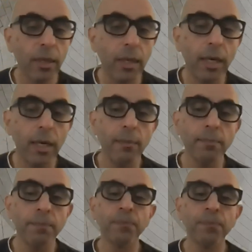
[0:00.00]

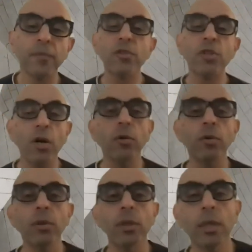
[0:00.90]
Um,
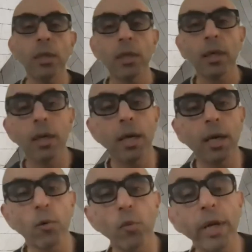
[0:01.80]
so
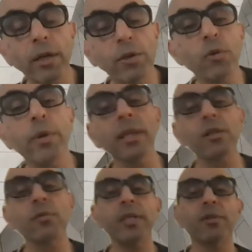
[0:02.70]
uh, we are doing
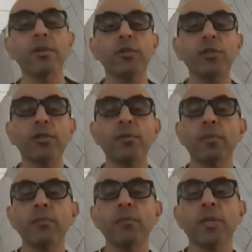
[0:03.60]
this research
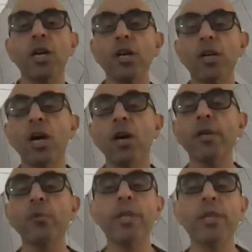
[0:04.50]

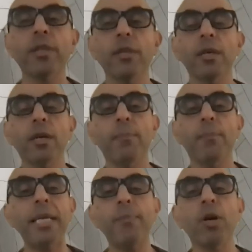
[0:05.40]
concurrent with
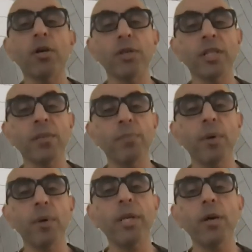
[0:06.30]
many projects,
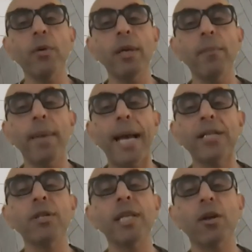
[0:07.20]
but we don't
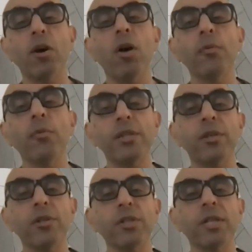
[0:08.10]
imagine that all
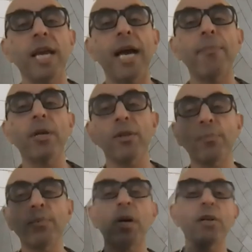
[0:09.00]
research is going to happen on the
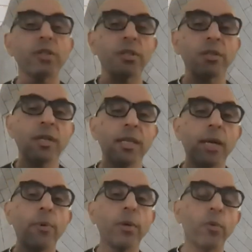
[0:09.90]
projects
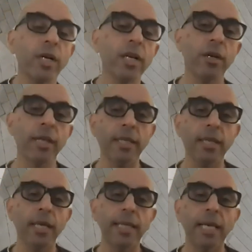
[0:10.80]
that we're working on at, the,
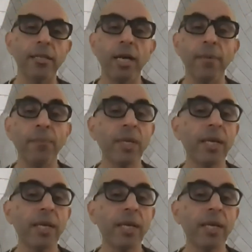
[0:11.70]
at that time.